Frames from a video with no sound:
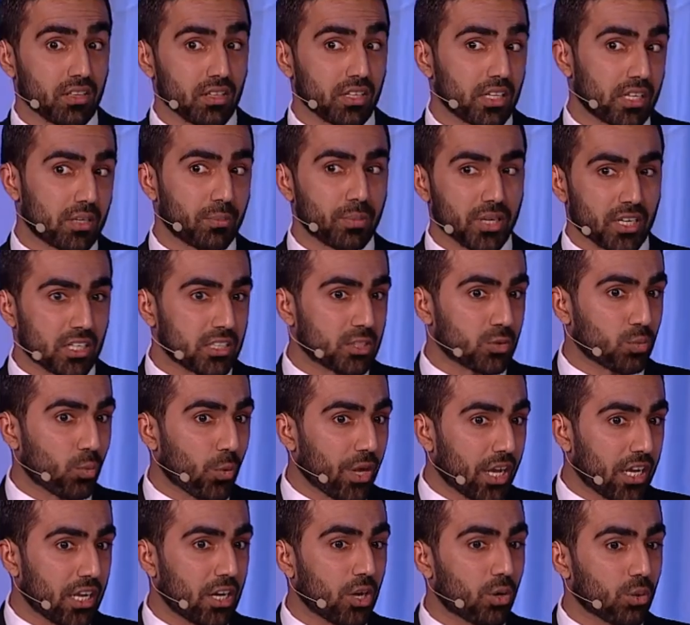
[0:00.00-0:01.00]
lead because
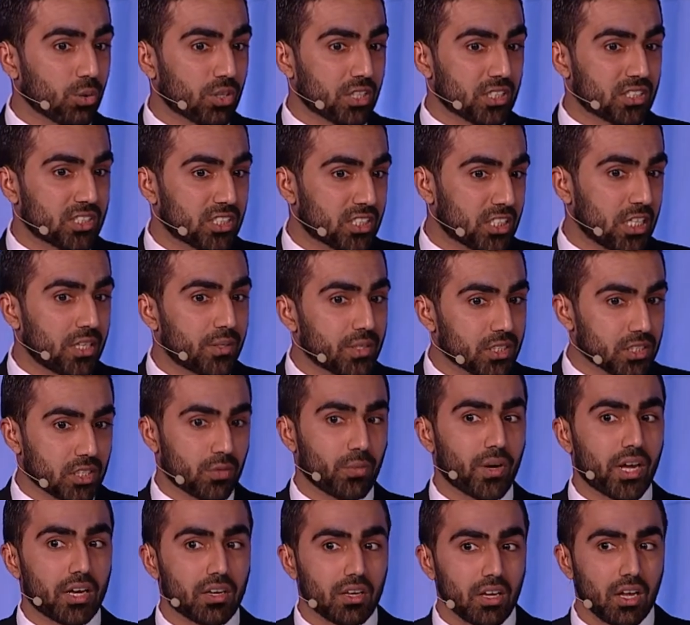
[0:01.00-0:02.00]
we know the serious
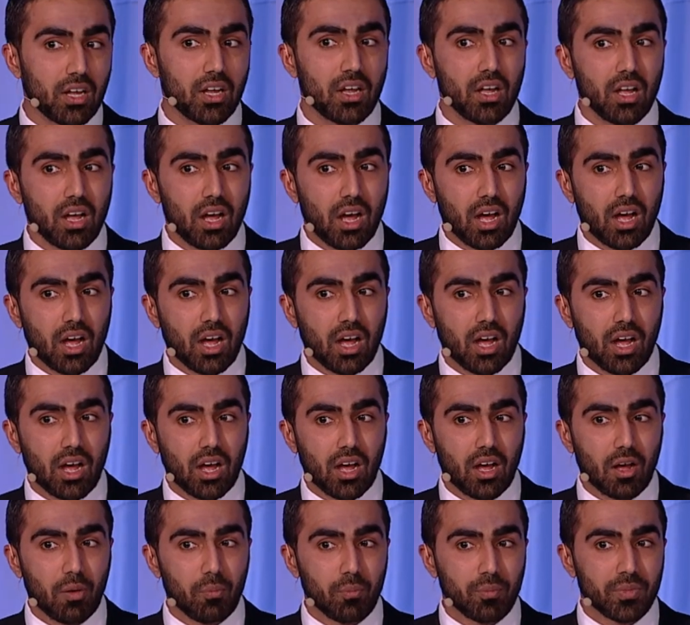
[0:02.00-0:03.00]
threat
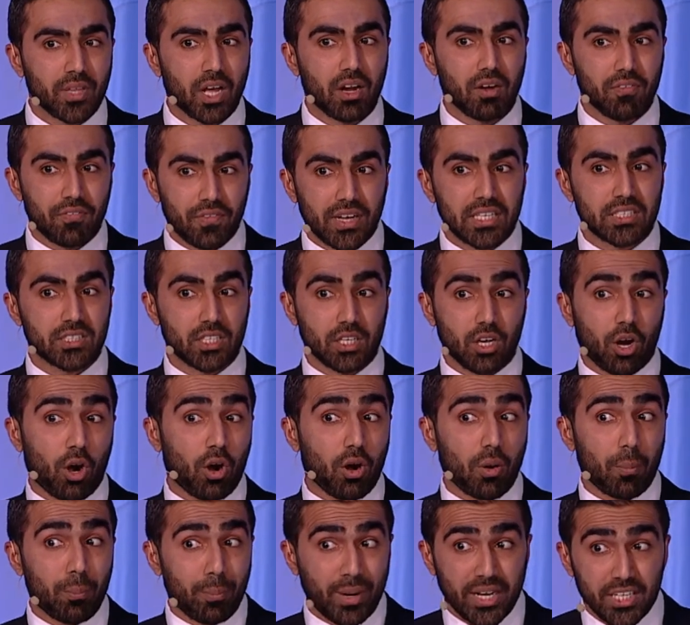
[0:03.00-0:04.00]
that are facing
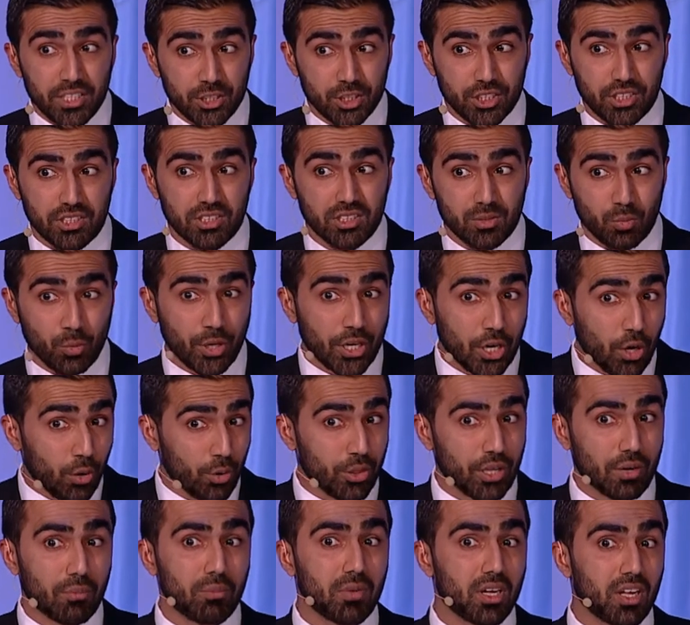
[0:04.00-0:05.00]
our patients. We know
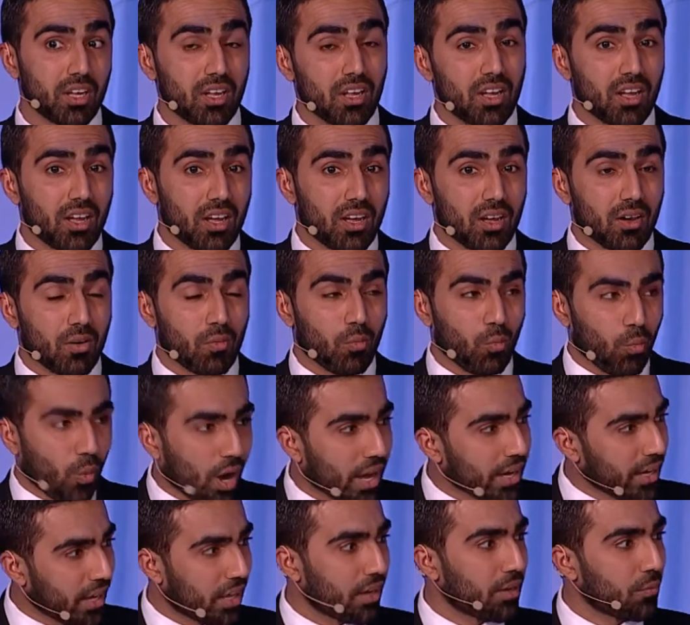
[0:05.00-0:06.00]
them. Why
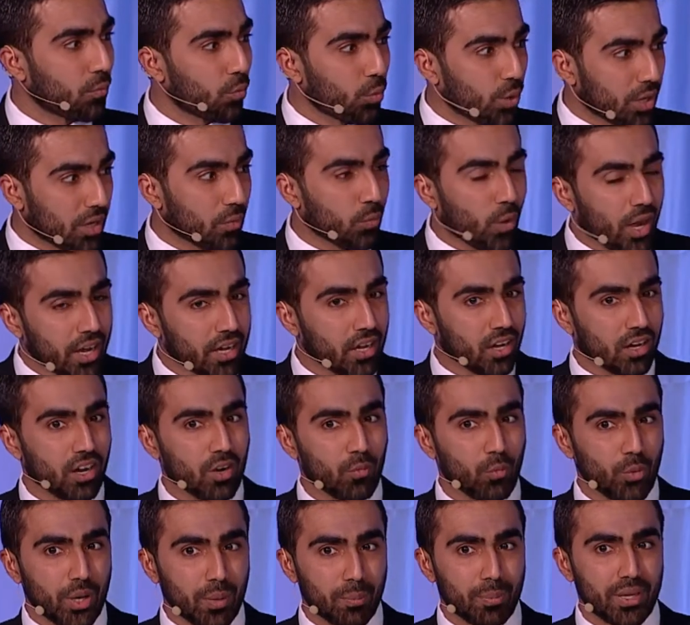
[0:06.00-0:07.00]

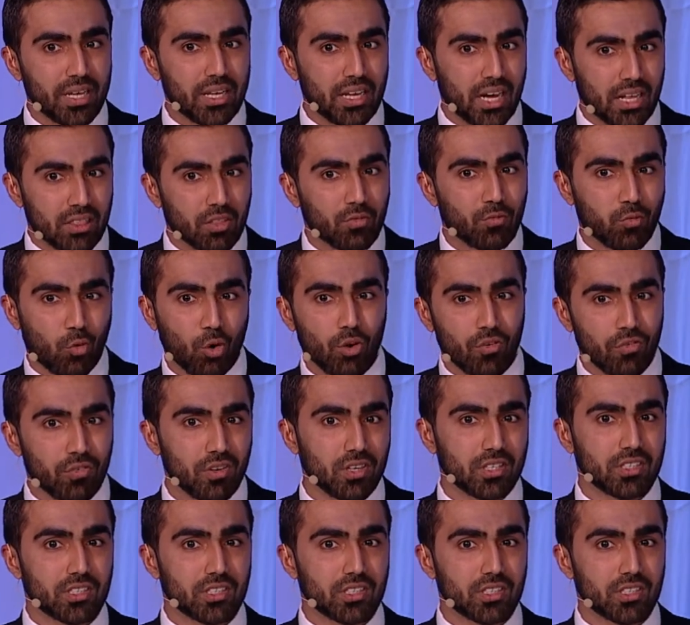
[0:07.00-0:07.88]
cannot we be at the forefront?